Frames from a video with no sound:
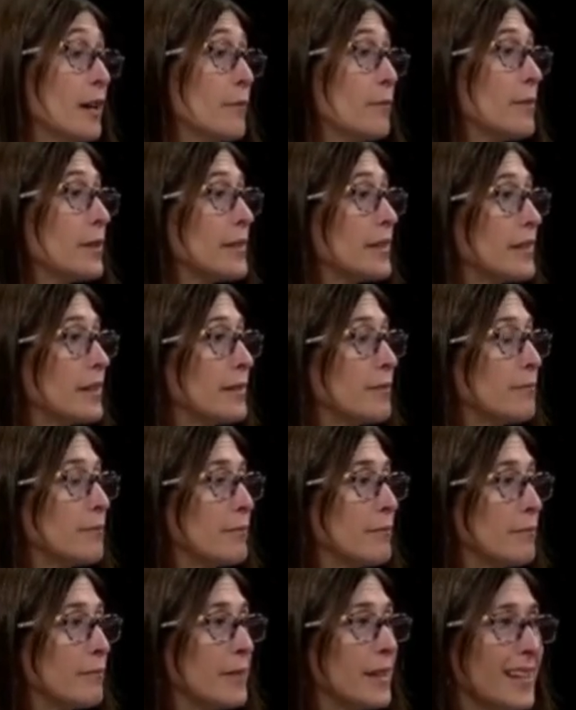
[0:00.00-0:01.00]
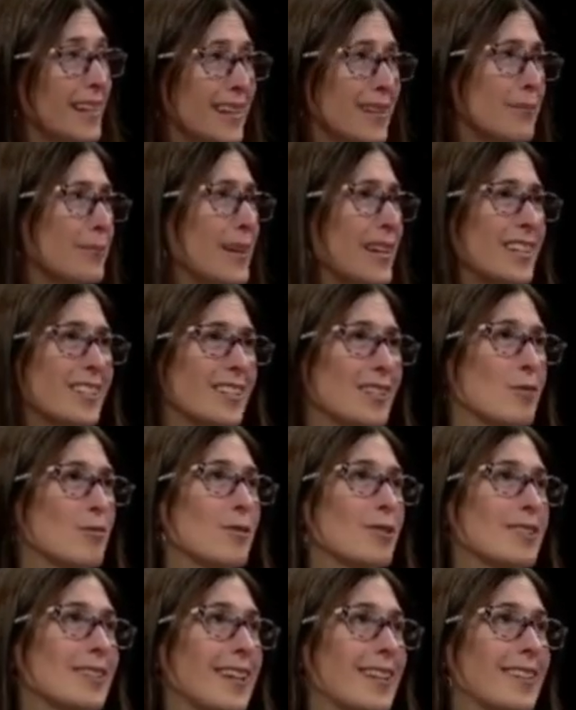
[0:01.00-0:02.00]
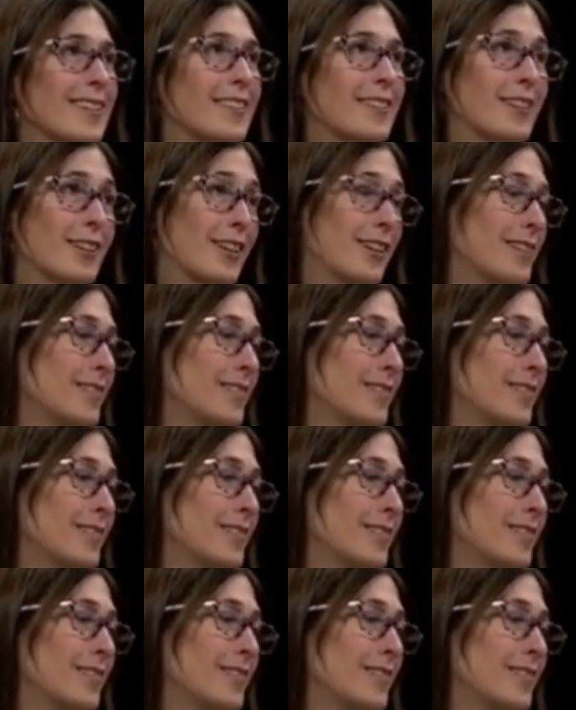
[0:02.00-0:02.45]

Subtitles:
But many patients will say that